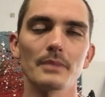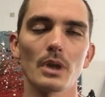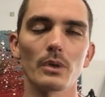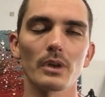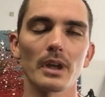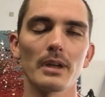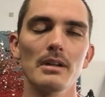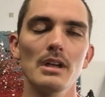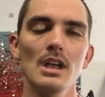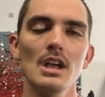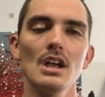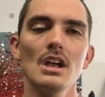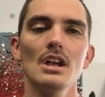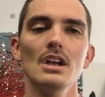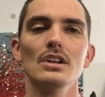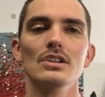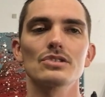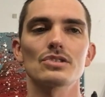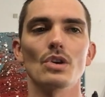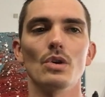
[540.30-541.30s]
okay
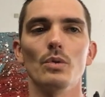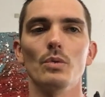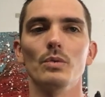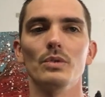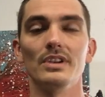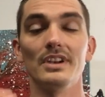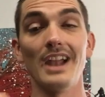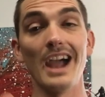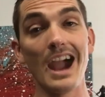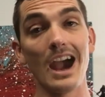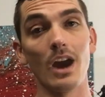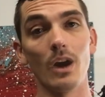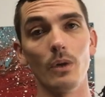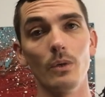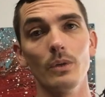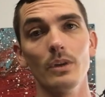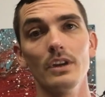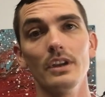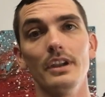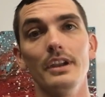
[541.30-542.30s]
so
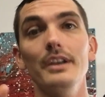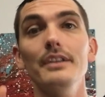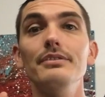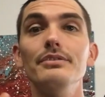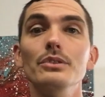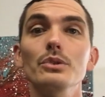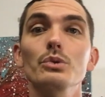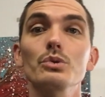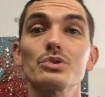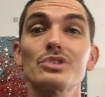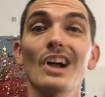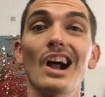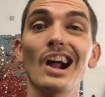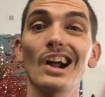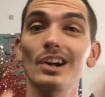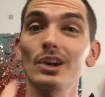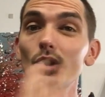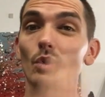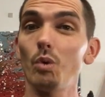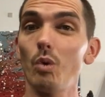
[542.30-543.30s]
now if you use
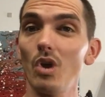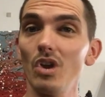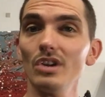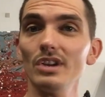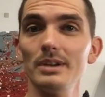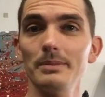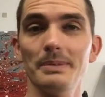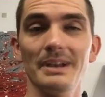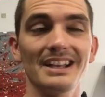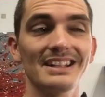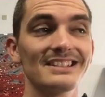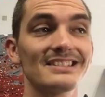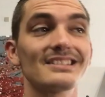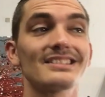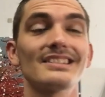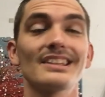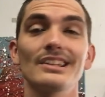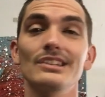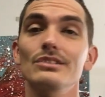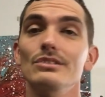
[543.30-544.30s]
higher quality paints,
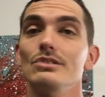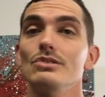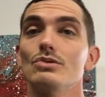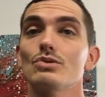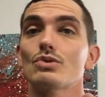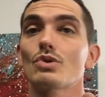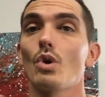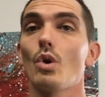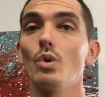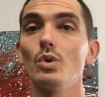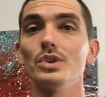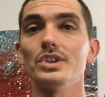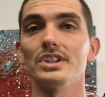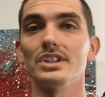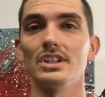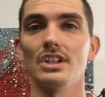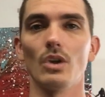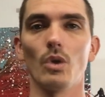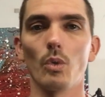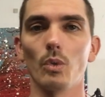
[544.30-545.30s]
say you use
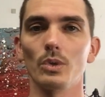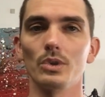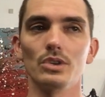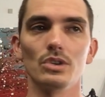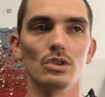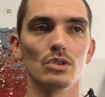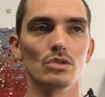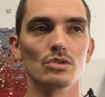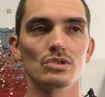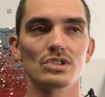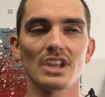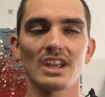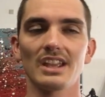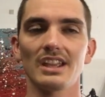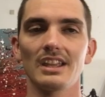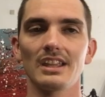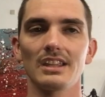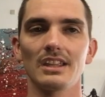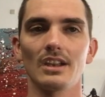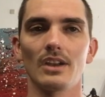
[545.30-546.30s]
golden or you use
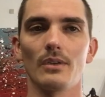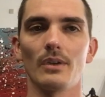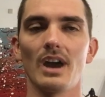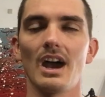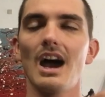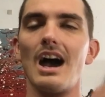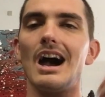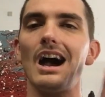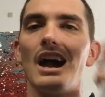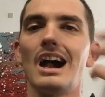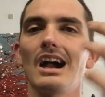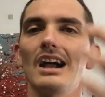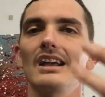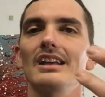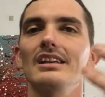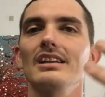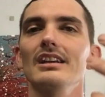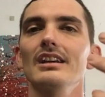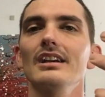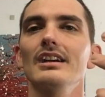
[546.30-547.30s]
a you know a
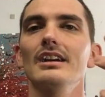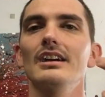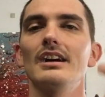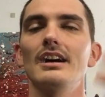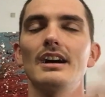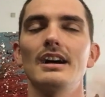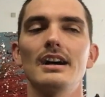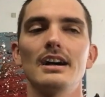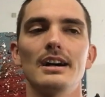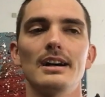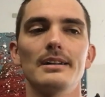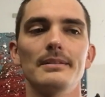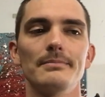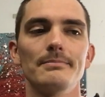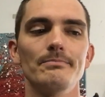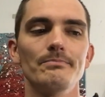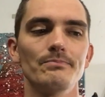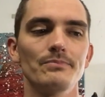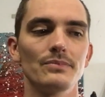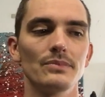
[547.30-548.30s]
high um,
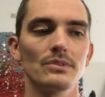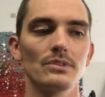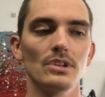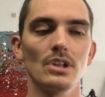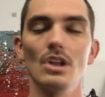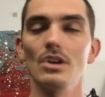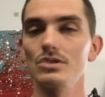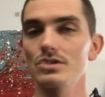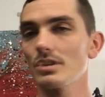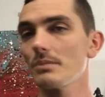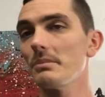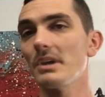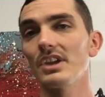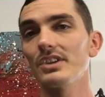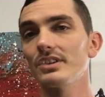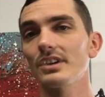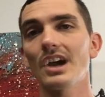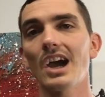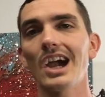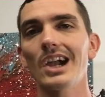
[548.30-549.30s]
you know some
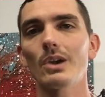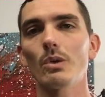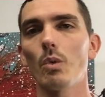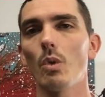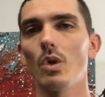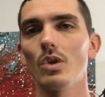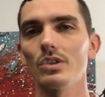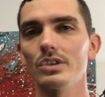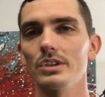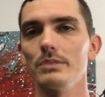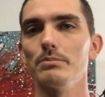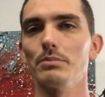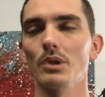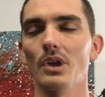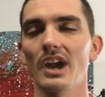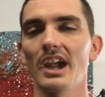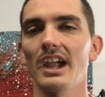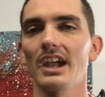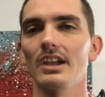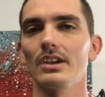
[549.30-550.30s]
other high quality
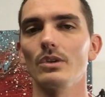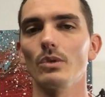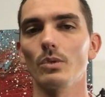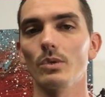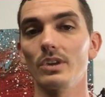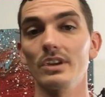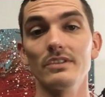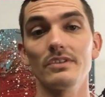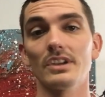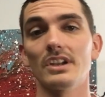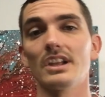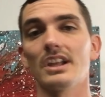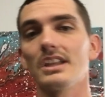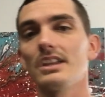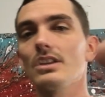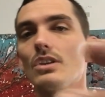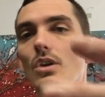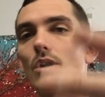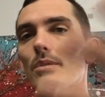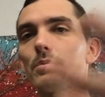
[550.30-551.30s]
brand or even a,
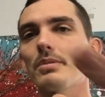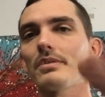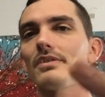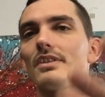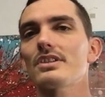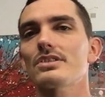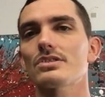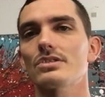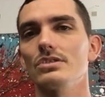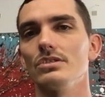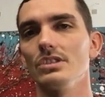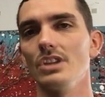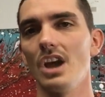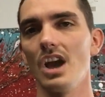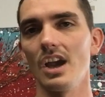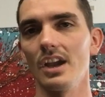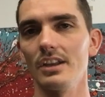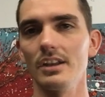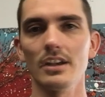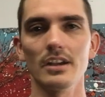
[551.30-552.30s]
you know a professional
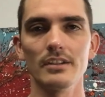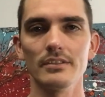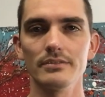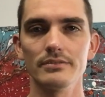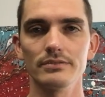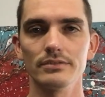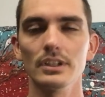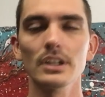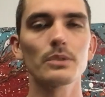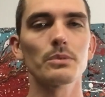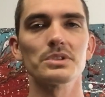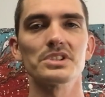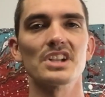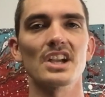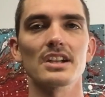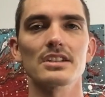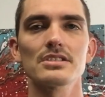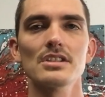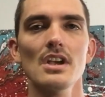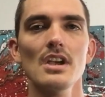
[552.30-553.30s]
line of
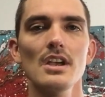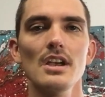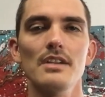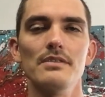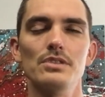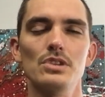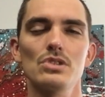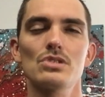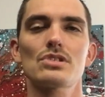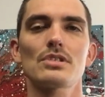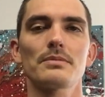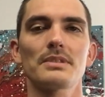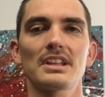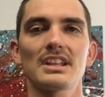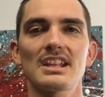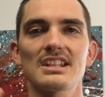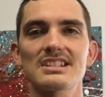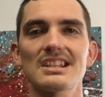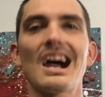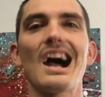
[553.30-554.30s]
Liquitex, if you use
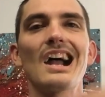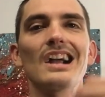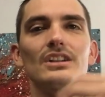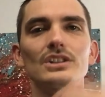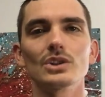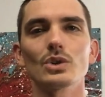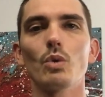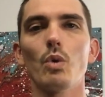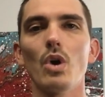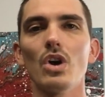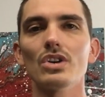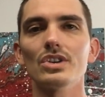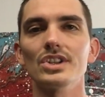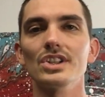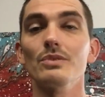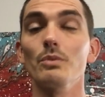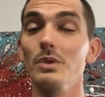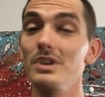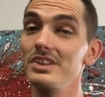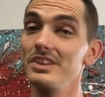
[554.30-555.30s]
something that's higher
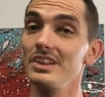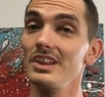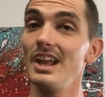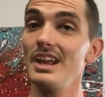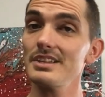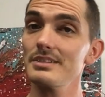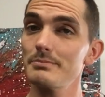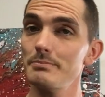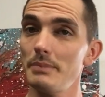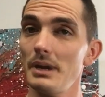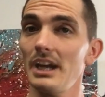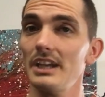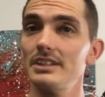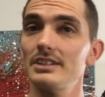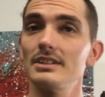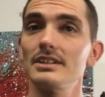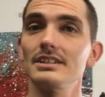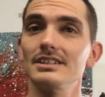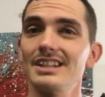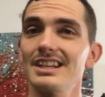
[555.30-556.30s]
quality with less
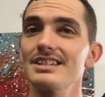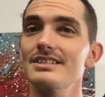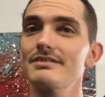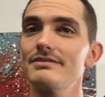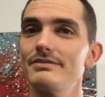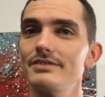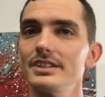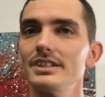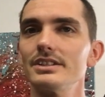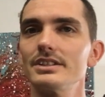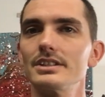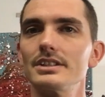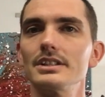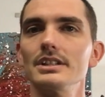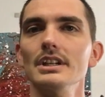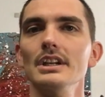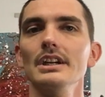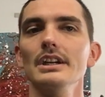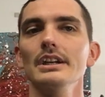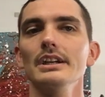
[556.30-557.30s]
binder and less filler,
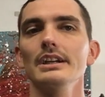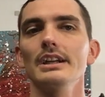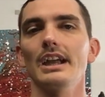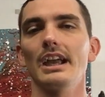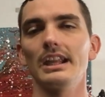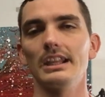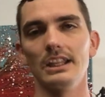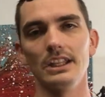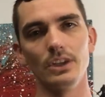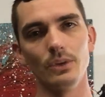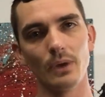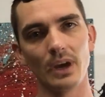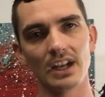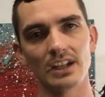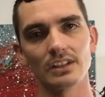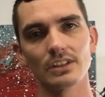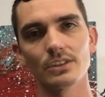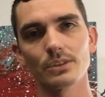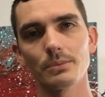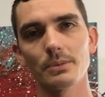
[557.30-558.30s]
and then you add
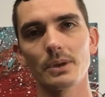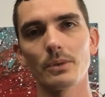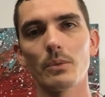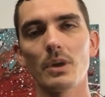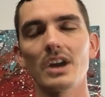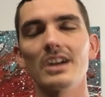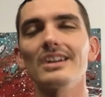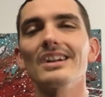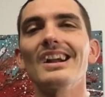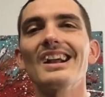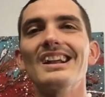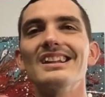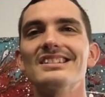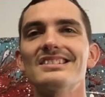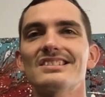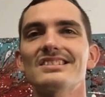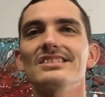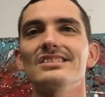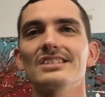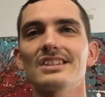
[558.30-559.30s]
a little bit of water, it's
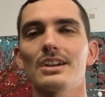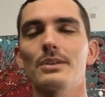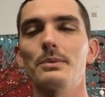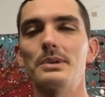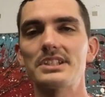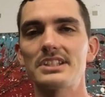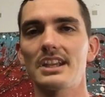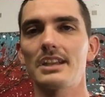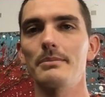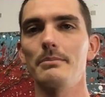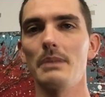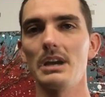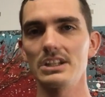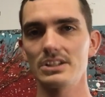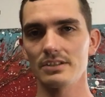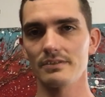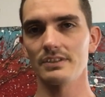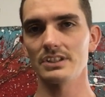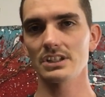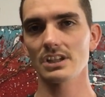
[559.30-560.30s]
still going to retain
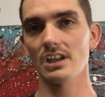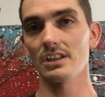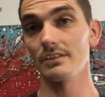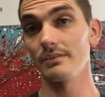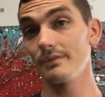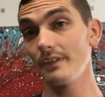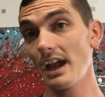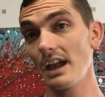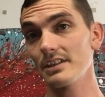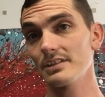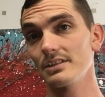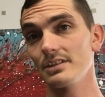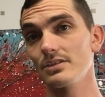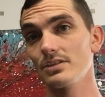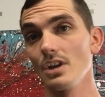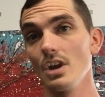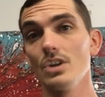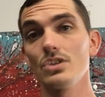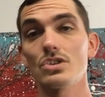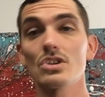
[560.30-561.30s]
much of its color
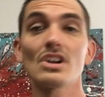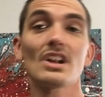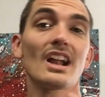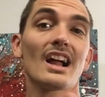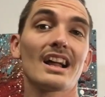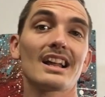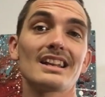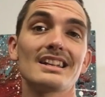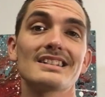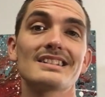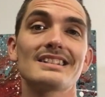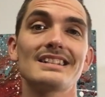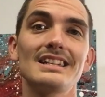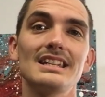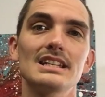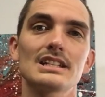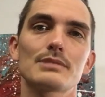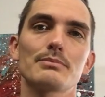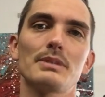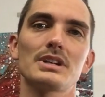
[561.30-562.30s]
fastness. So you're not going to
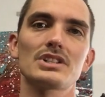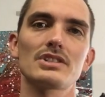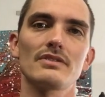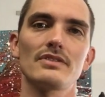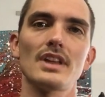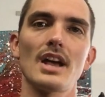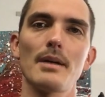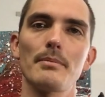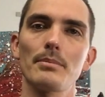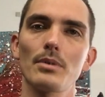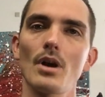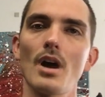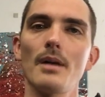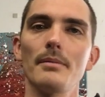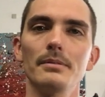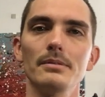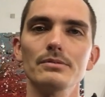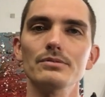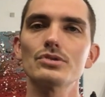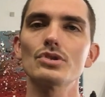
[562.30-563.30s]
see as much of that
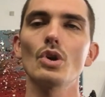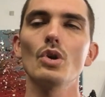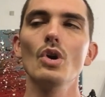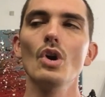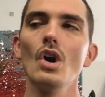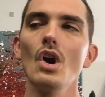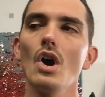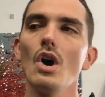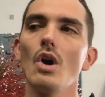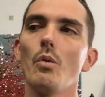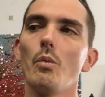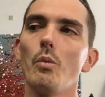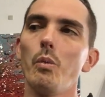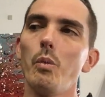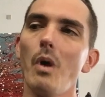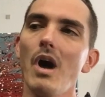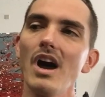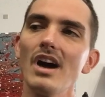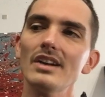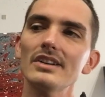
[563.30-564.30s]
problem. So
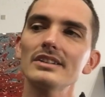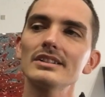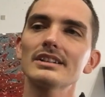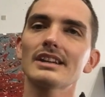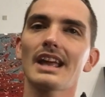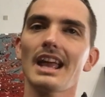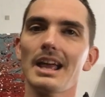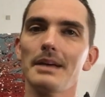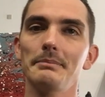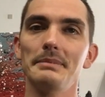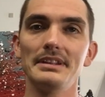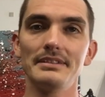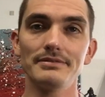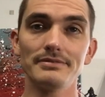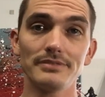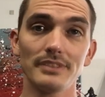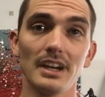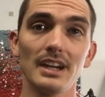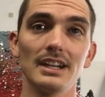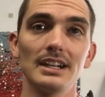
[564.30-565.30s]
water can be
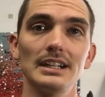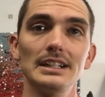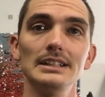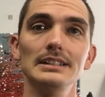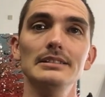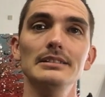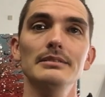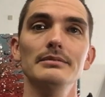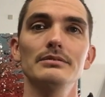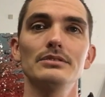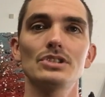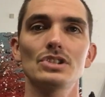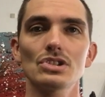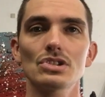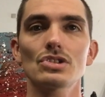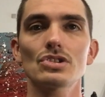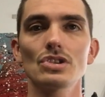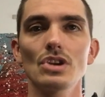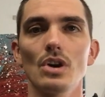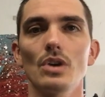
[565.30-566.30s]
fine.
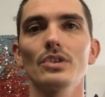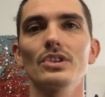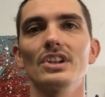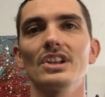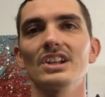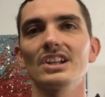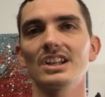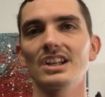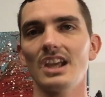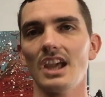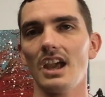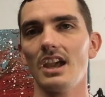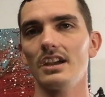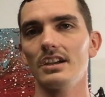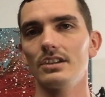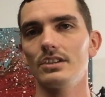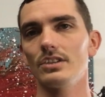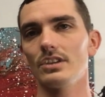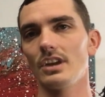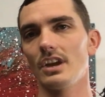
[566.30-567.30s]
Just know that it
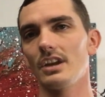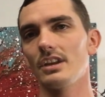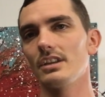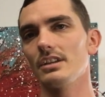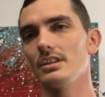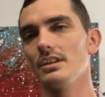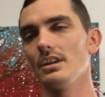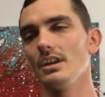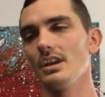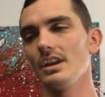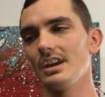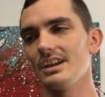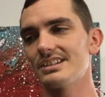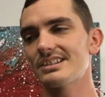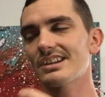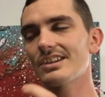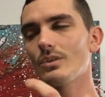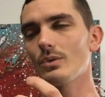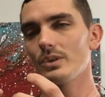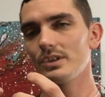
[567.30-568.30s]
can create it.
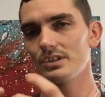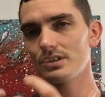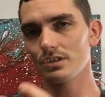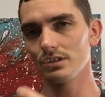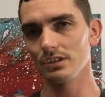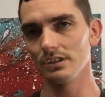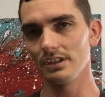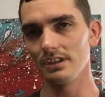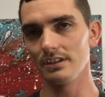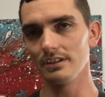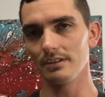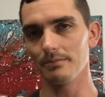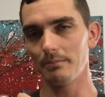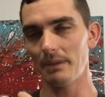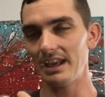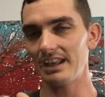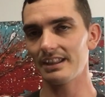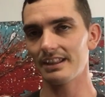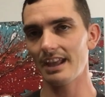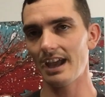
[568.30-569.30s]
It's going to leave,
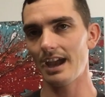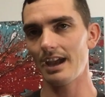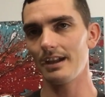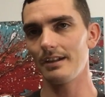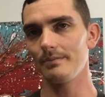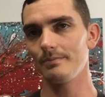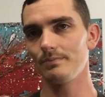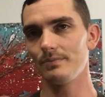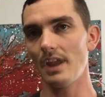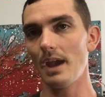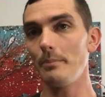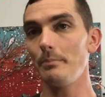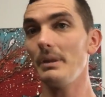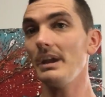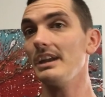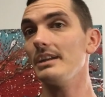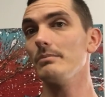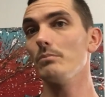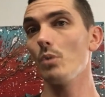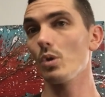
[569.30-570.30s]
make that that
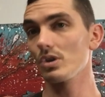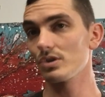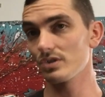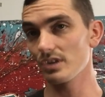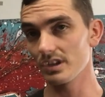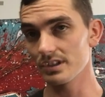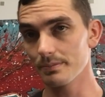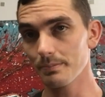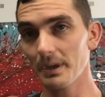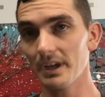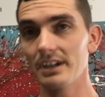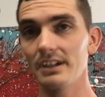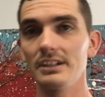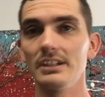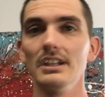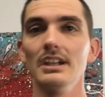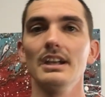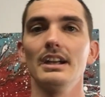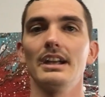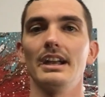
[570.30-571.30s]
paint more transparent
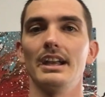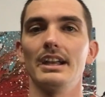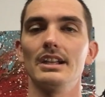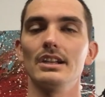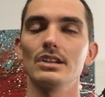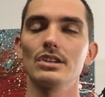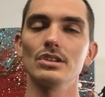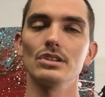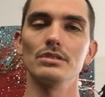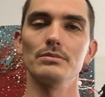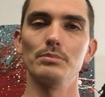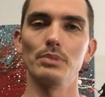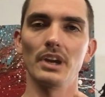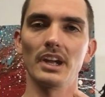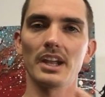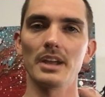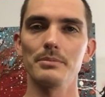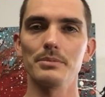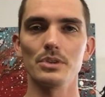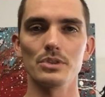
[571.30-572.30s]
and it could
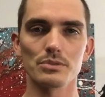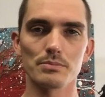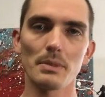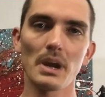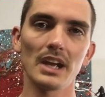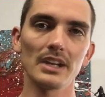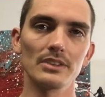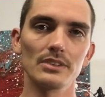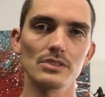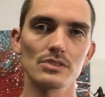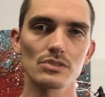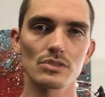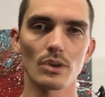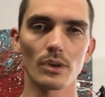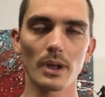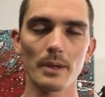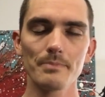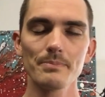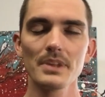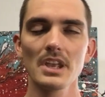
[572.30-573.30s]
break up those binders.
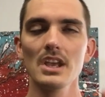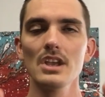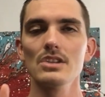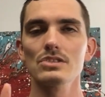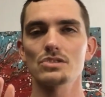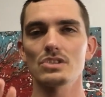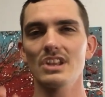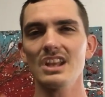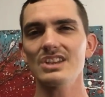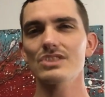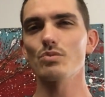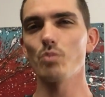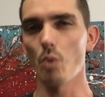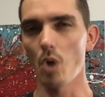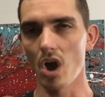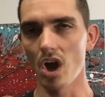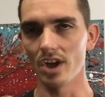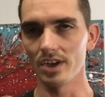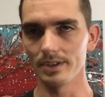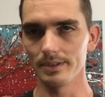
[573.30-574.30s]
Okay, so that is
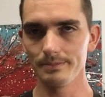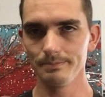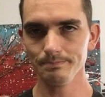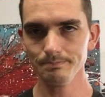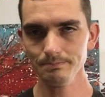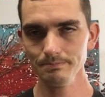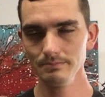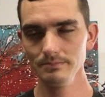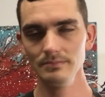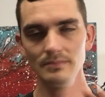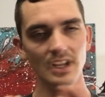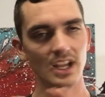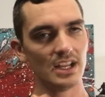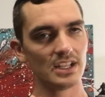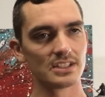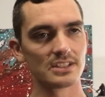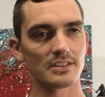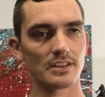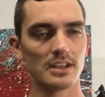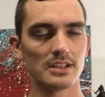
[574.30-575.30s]
water.
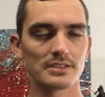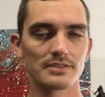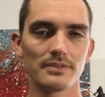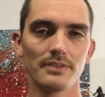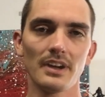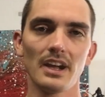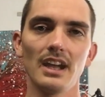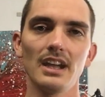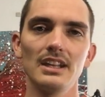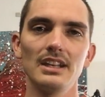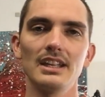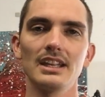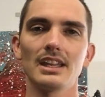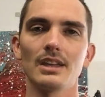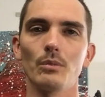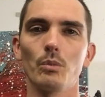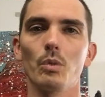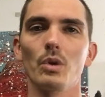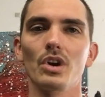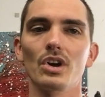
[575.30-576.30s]
It's, it's fine, it
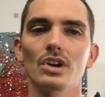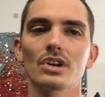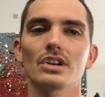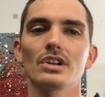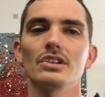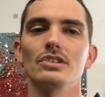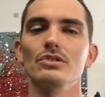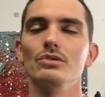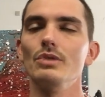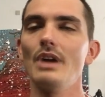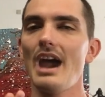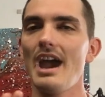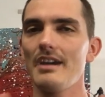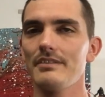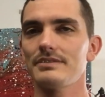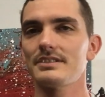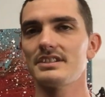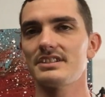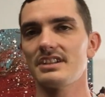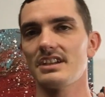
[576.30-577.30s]
can work. You
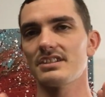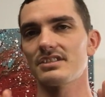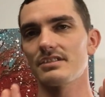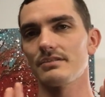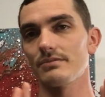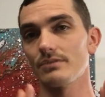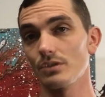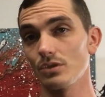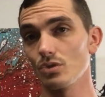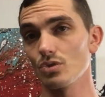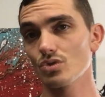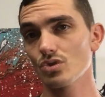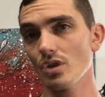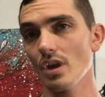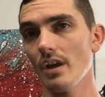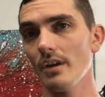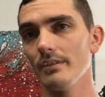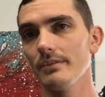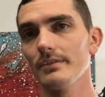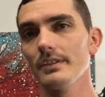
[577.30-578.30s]
have to test it for
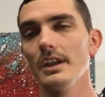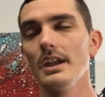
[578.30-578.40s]
yourself.